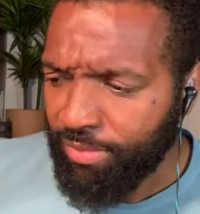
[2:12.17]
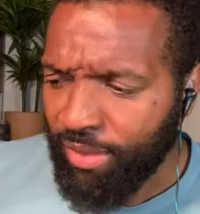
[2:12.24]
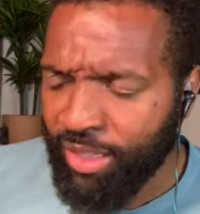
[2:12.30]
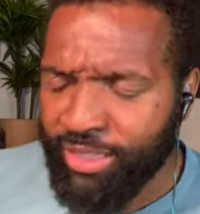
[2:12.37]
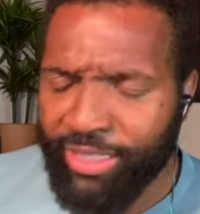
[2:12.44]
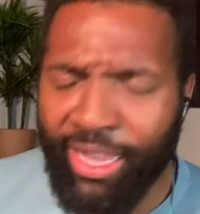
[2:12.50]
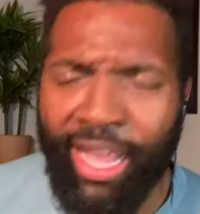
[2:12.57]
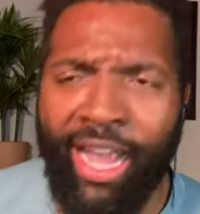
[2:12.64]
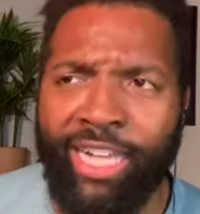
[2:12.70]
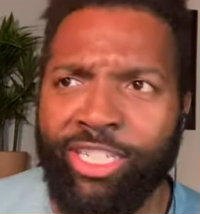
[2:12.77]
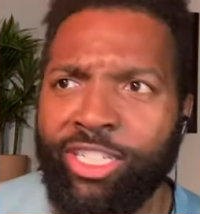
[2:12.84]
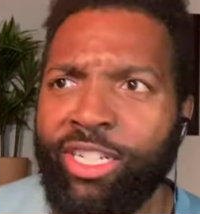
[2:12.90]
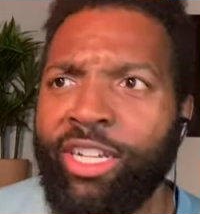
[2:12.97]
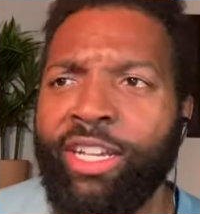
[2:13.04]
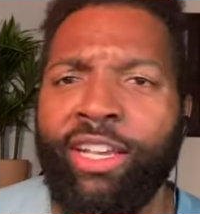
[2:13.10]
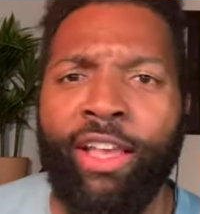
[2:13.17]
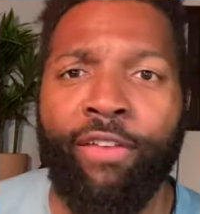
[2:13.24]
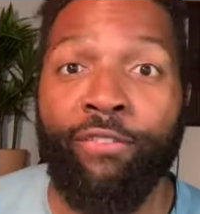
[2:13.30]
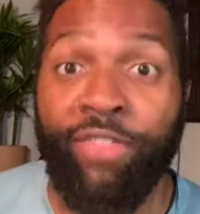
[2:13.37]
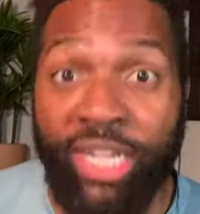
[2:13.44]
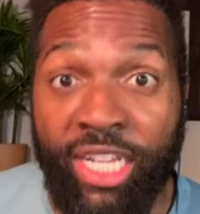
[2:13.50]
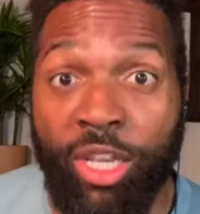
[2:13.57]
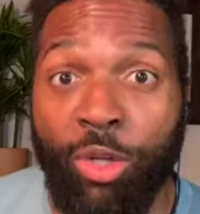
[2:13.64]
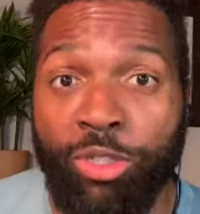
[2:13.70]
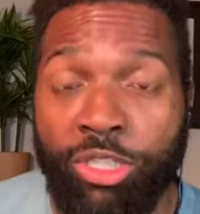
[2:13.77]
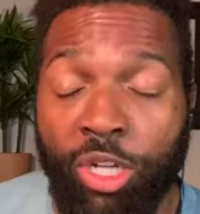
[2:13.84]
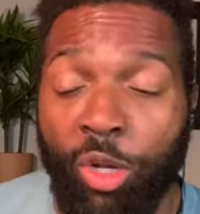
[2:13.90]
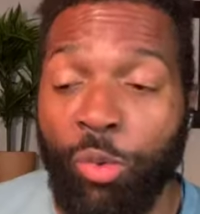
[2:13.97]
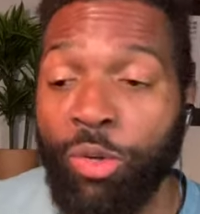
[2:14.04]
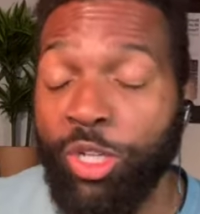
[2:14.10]
slash video show.
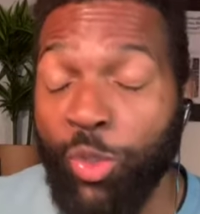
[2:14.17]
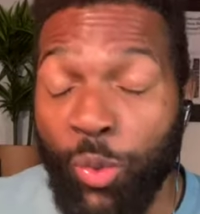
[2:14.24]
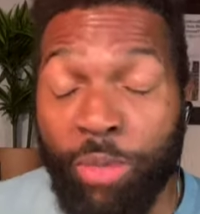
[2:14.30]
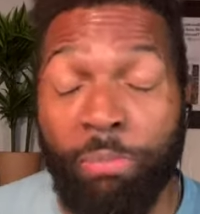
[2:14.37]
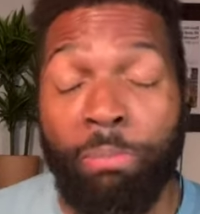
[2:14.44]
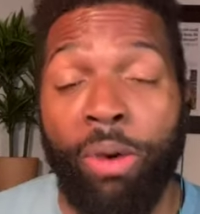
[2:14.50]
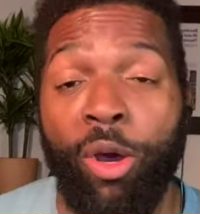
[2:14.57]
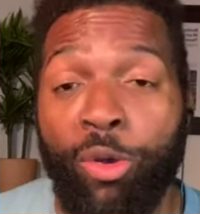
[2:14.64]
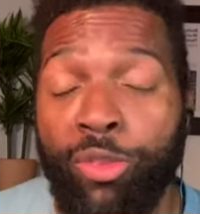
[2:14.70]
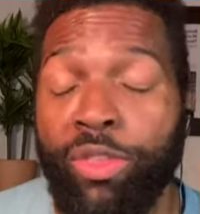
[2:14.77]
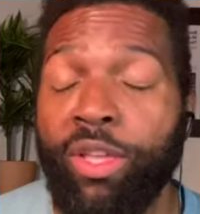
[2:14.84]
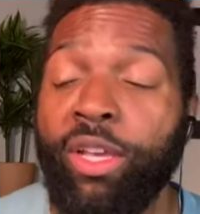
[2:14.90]
We're doing both.